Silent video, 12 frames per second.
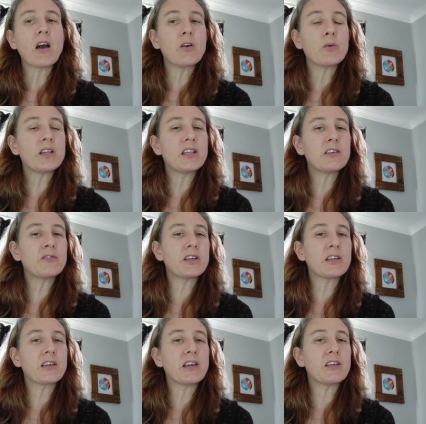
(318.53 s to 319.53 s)
Are we
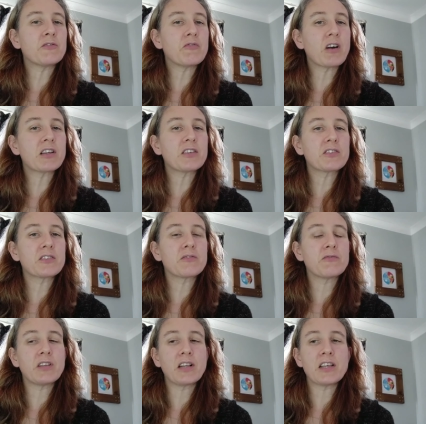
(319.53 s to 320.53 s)
living in right
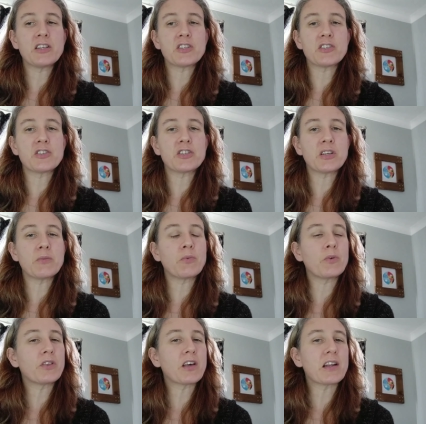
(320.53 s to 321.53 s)

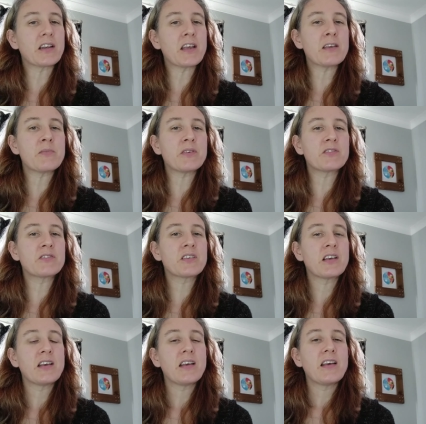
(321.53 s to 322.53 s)
relationship with our neighbours
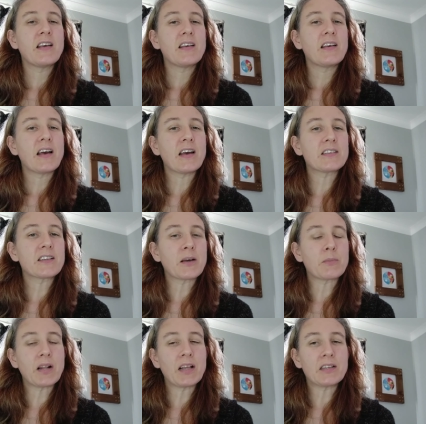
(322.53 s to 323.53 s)
and
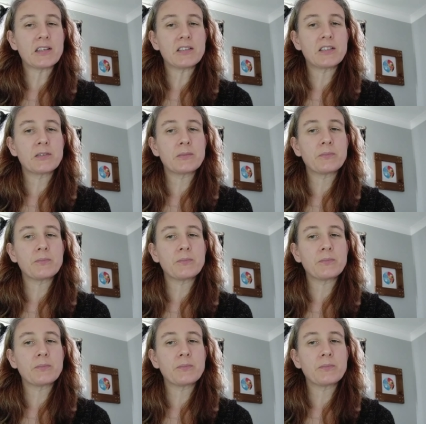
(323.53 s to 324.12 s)
our planet?